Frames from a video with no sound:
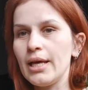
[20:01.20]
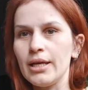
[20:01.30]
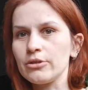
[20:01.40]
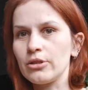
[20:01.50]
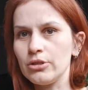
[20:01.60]

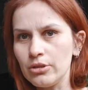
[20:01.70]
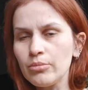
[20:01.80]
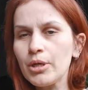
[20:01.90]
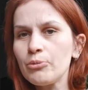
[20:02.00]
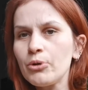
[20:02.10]
and continue
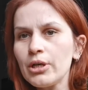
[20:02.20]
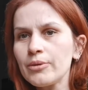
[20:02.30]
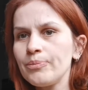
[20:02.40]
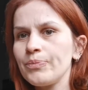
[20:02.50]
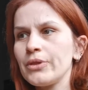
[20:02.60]
my
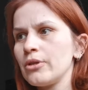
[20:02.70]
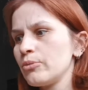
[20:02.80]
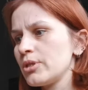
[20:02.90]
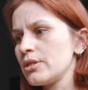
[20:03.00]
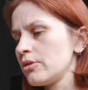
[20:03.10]
work. There
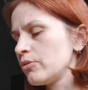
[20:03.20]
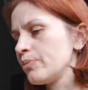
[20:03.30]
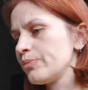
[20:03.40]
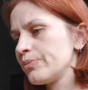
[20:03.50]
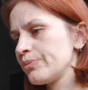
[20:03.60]
was no,
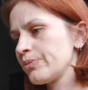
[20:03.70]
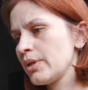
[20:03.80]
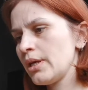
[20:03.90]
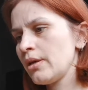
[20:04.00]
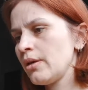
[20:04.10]

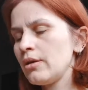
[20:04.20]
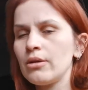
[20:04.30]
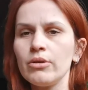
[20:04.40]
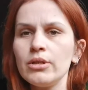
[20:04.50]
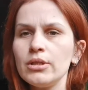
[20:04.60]
you
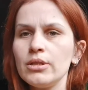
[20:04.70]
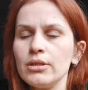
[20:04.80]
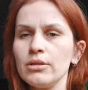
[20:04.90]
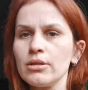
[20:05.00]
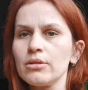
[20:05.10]
know, it
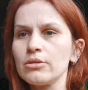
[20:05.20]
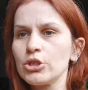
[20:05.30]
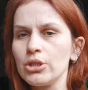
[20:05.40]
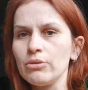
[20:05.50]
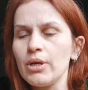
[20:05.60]
didn't
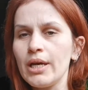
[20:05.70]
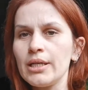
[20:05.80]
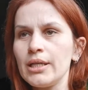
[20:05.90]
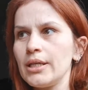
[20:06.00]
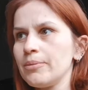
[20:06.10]
show
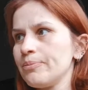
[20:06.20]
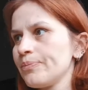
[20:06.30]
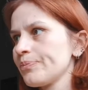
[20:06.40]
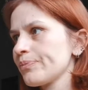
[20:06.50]
any